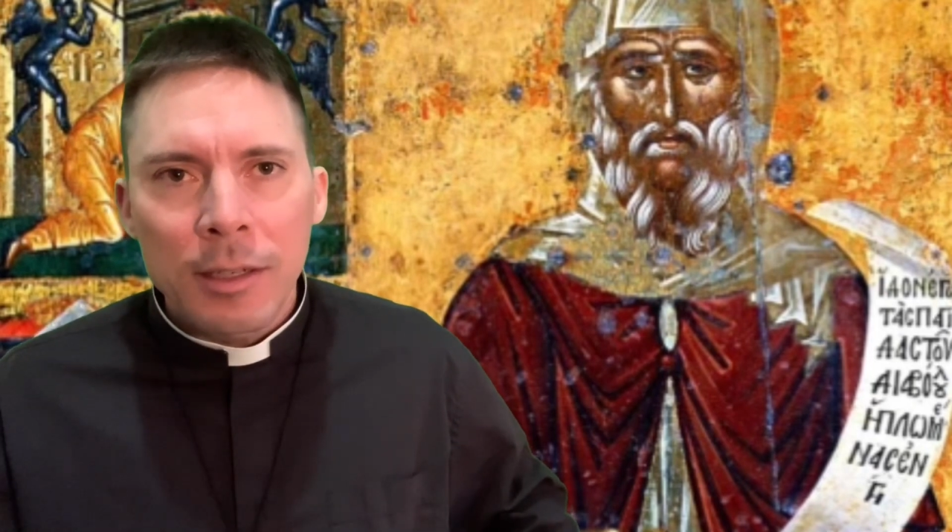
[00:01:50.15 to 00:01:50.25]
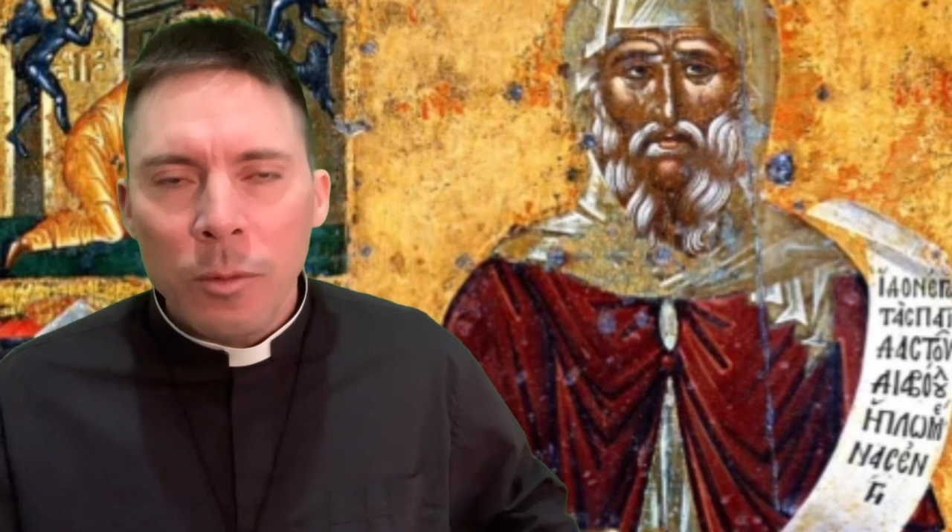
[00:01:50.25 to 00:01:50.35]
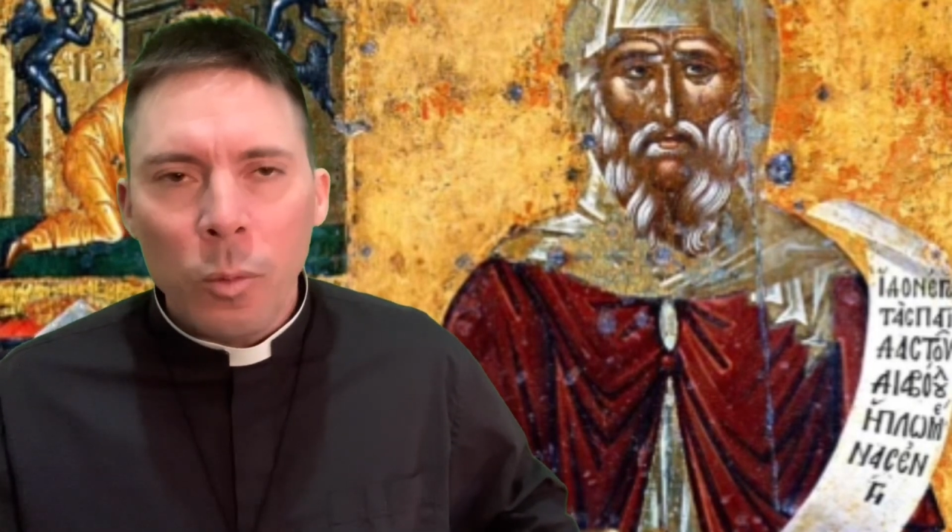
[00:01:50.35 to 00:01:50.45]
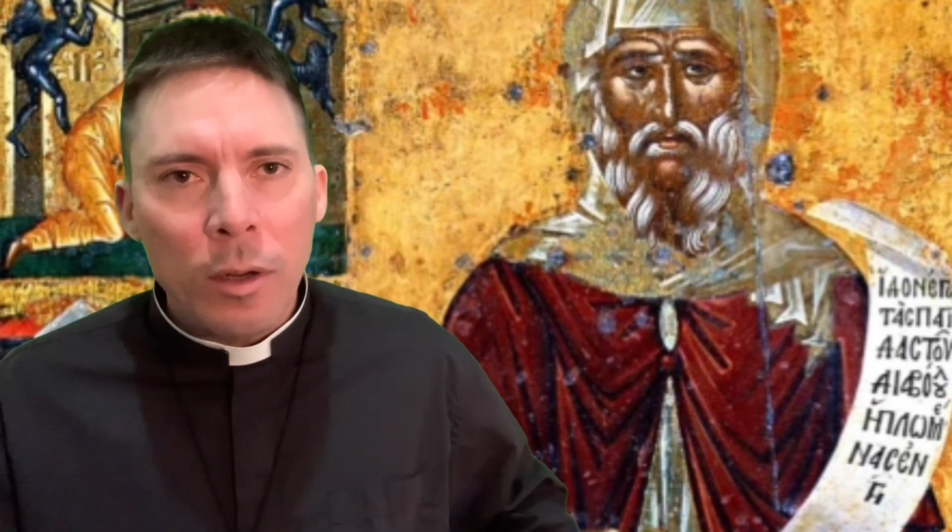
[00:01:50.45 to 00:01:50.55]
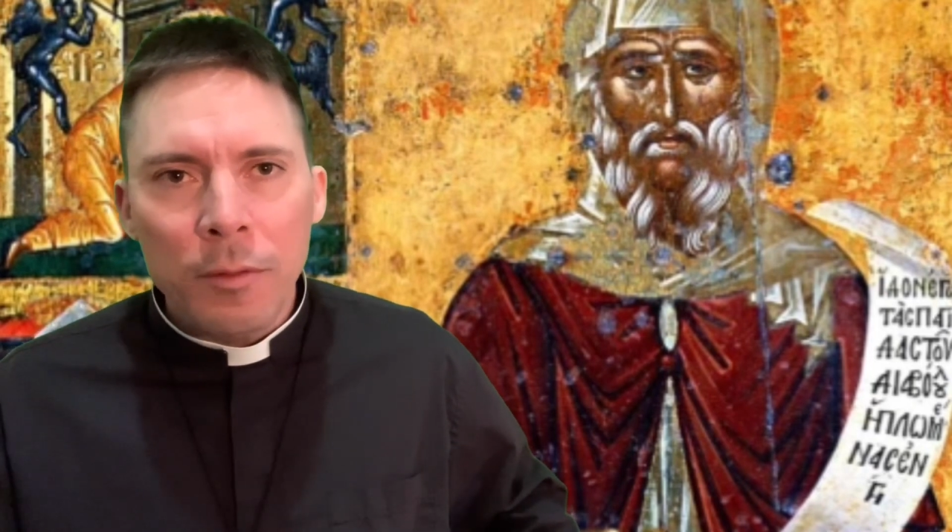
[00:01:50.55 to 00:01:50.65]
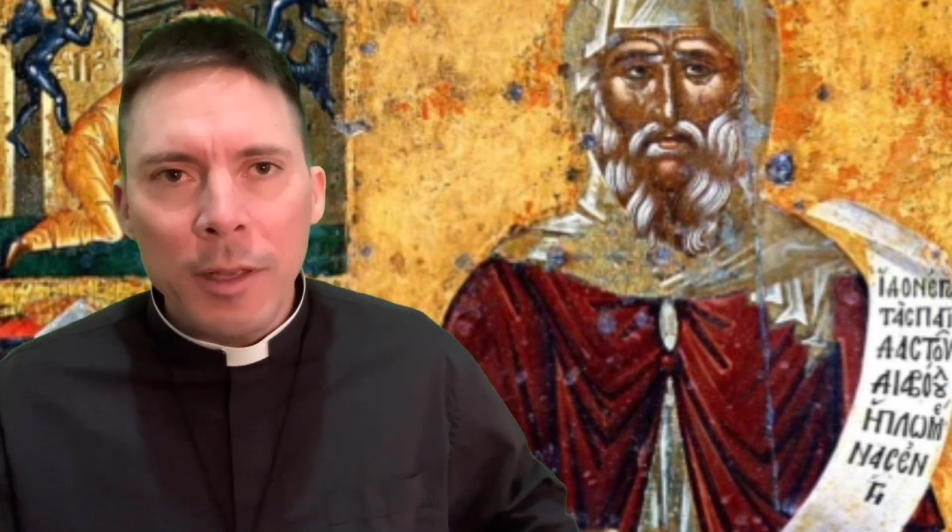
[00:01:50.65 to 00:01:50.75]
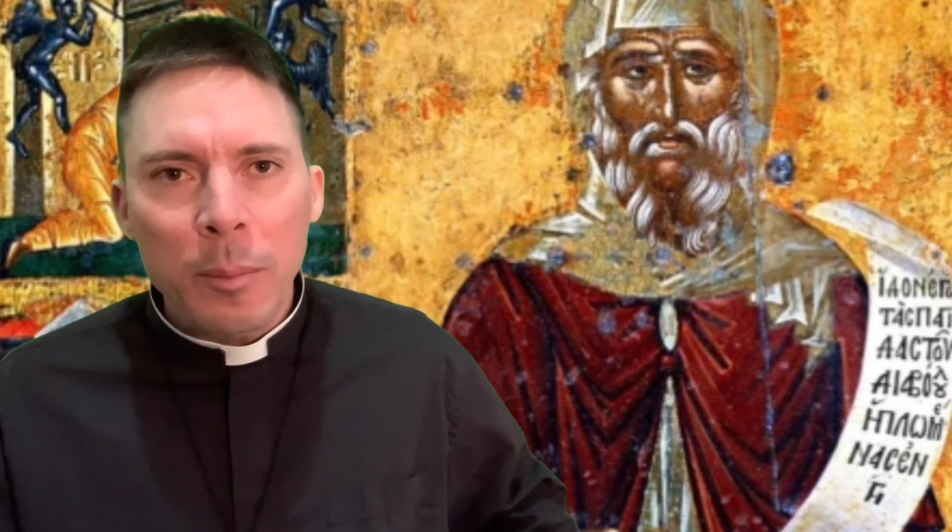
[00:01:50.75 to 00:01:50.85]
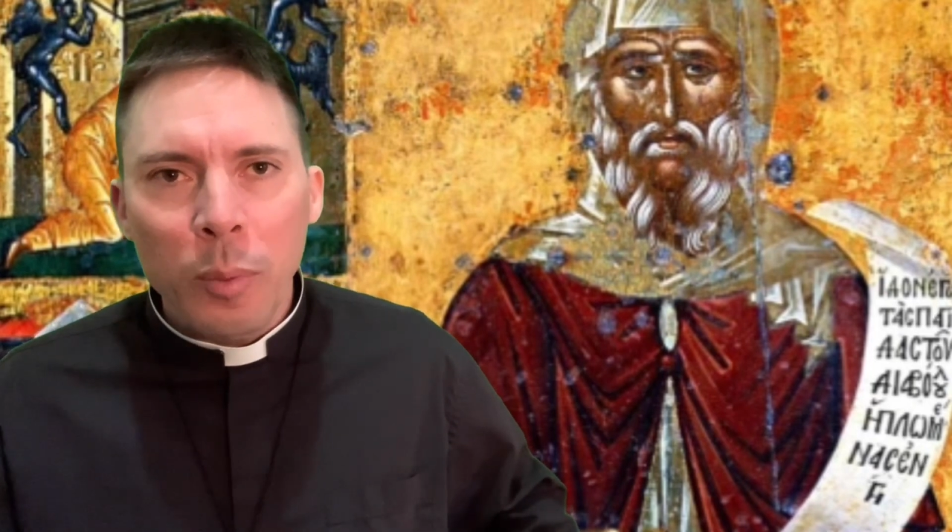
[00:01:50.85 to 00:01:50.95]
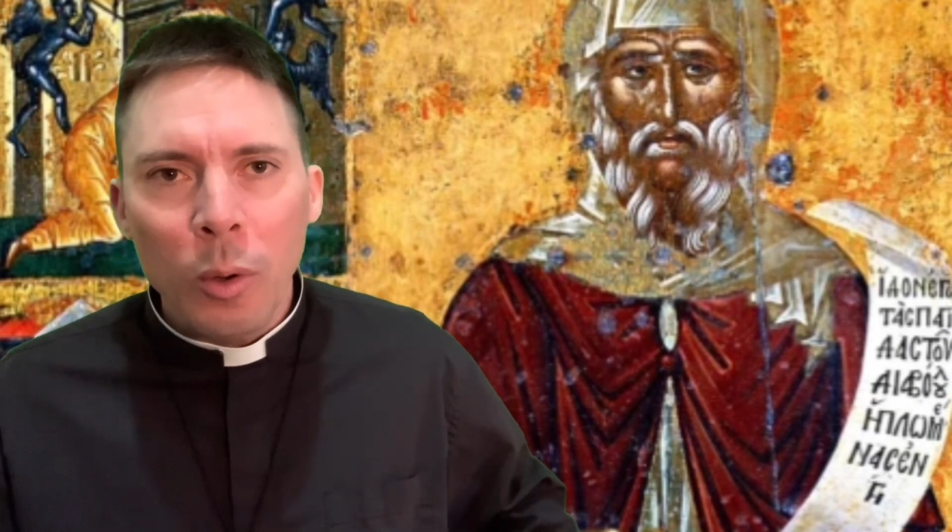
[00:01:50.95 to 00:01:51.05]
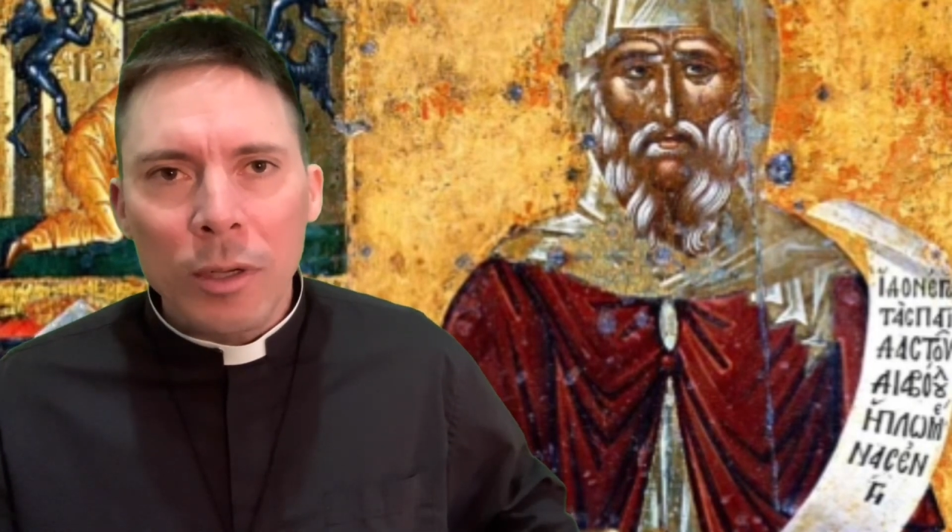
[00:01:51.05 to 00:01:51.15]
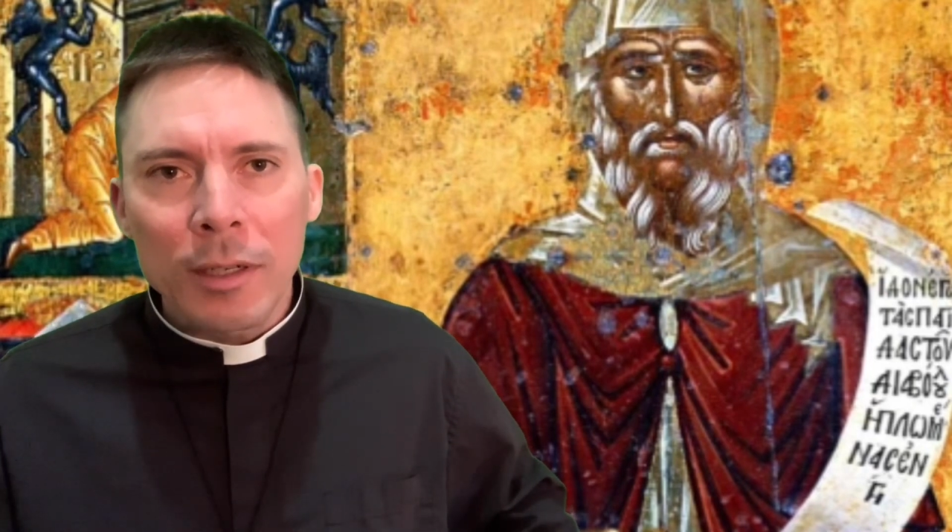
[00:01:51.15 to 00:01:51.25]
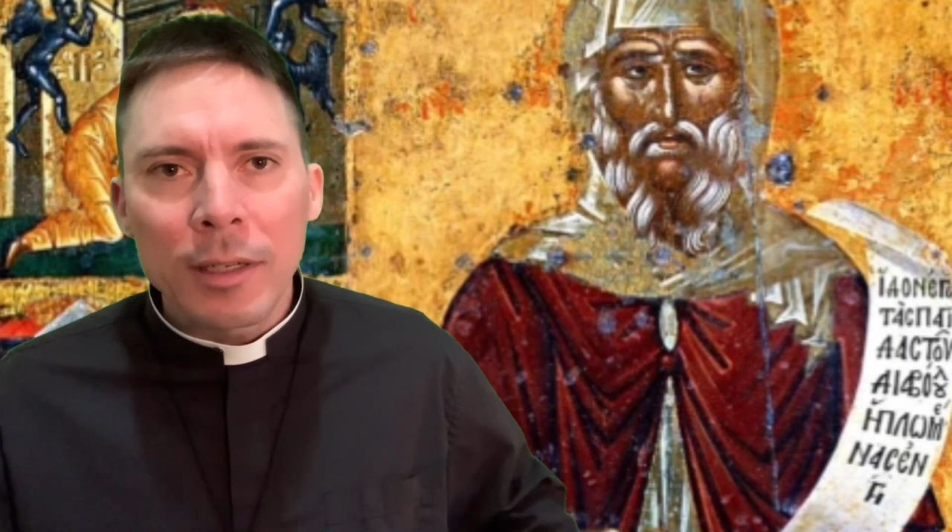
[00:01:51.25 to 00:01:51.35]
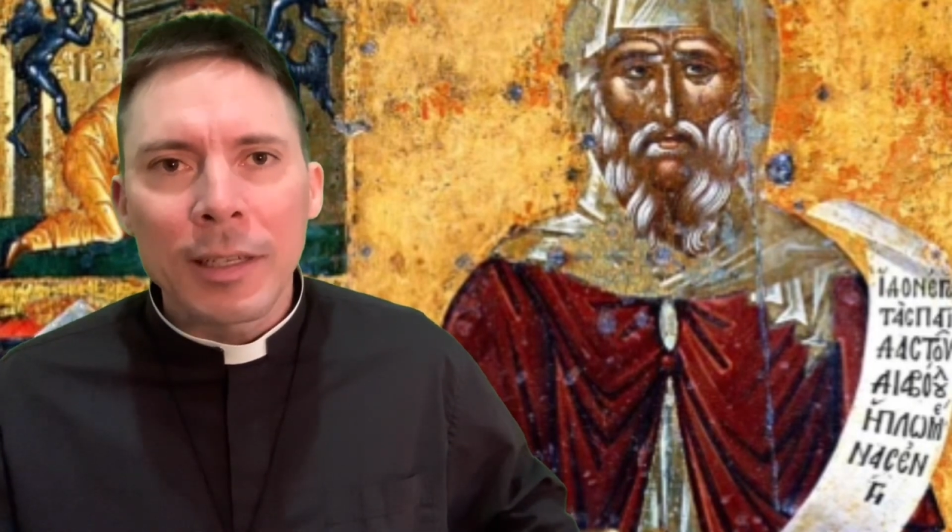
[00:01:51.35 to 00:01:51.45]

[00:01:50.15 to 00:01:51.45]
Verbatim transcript: one of the important